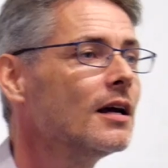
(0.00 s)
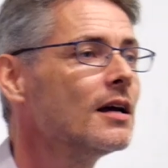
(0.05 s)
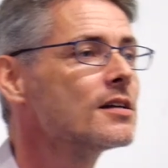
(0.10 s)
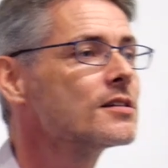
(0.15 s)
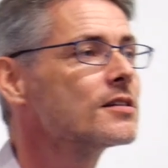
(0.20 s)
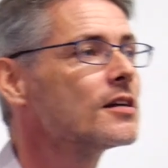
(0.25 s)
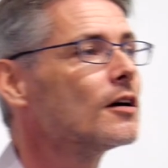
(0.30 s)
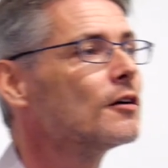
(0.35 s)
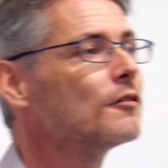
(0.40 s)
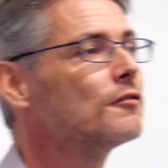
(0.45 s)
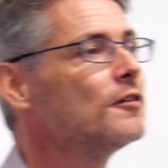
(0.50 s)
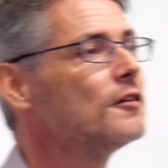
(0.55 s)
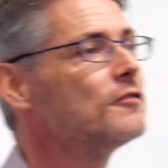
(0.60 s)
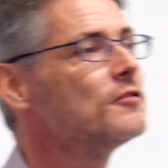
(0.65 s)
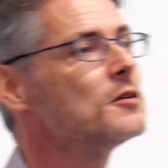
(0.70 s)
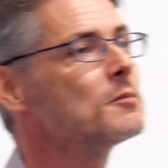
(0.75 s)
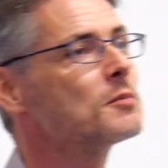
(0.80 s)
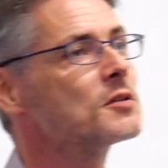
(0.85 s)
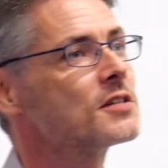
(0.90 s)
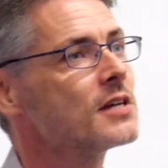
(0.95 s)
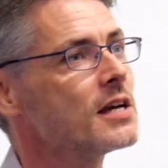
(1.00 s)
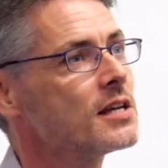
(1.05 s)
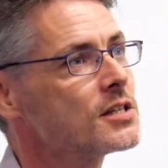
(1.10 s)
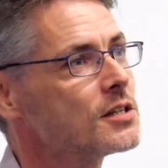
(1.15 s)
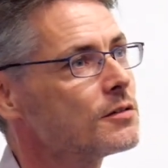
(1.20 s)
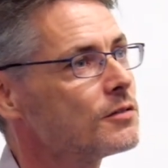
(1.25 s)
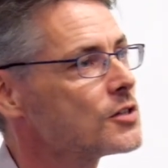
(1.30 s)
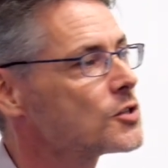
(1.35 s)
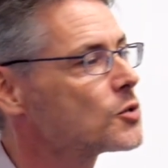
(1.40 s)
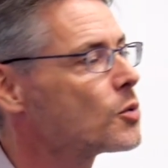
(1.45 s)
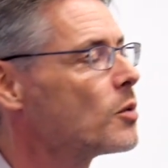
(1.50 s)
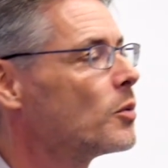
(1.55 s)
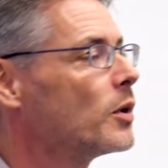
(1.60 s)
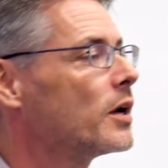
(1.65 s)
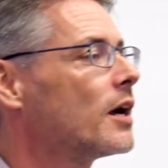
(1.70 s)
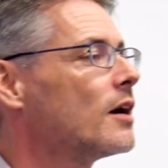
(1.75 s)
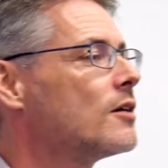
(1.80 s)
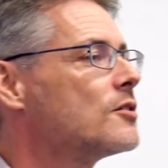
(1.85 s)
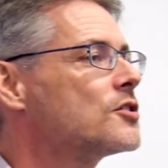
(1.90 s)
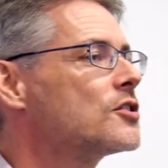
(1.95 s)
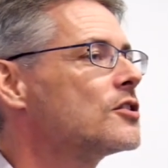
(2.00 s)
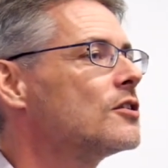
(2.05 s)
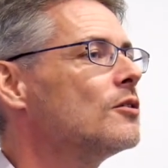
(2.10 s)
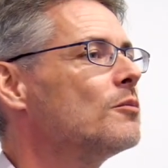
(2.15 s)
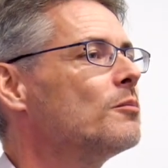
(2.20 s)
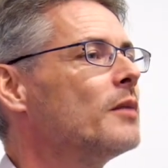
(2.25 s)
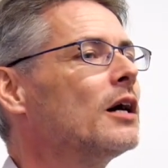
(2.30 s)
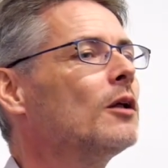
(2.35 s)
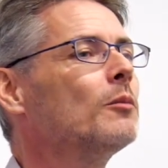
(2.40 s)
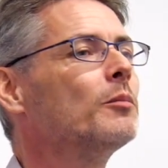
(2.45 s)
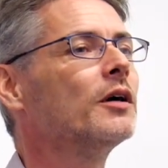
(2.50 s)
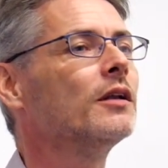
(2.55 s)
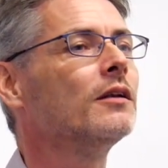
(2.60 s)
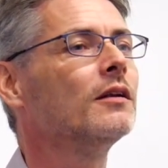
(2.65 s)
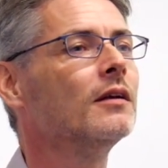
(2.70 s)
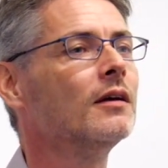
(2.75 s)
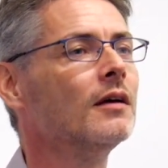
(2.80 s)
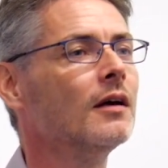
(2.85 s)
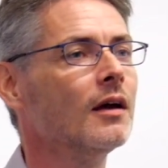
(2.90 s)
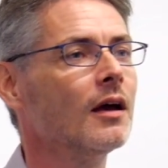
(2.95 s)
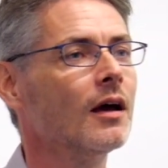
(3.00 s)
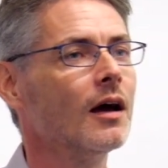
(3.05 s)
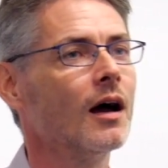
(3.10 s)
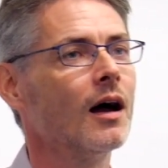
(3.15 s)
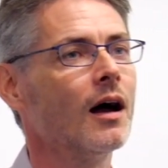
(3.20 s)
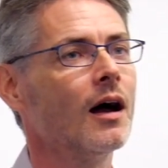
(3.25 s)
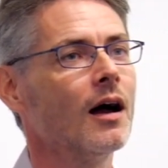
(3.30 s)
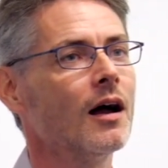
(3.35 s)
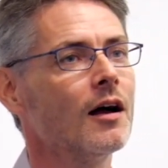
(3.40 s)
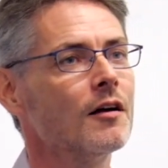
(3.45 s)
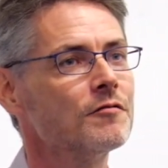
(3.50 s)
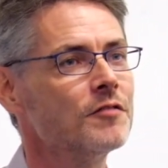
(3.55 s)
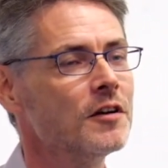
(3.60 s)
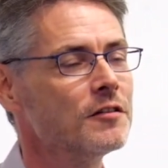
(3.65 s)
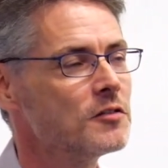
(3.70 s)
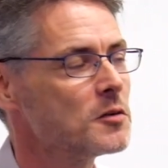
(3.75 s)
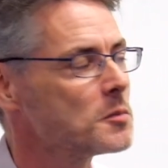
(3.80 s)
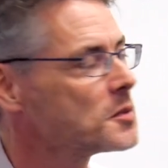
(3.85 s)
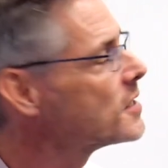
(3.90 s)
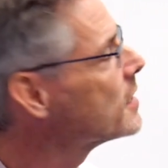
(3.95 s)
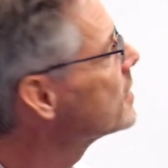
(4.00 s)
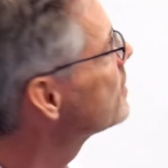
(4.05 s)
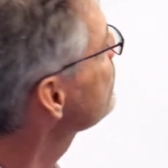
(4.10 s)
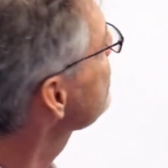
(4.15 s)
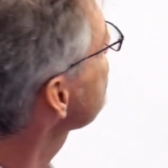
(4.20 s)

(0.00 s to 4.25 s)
So 50% of us, when we go to Melbourne, 50% of